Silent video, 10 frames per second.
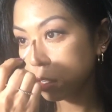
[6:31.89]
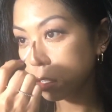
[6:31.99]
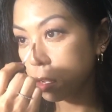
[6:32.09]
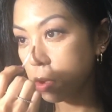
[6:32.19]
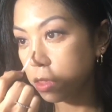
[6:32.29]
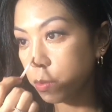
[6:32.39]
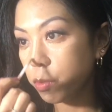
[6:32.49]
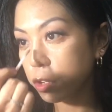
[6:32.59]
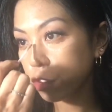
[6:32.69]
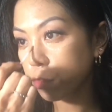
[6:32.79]
So on the
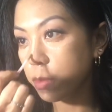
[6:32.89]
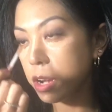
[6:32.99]
bridge of my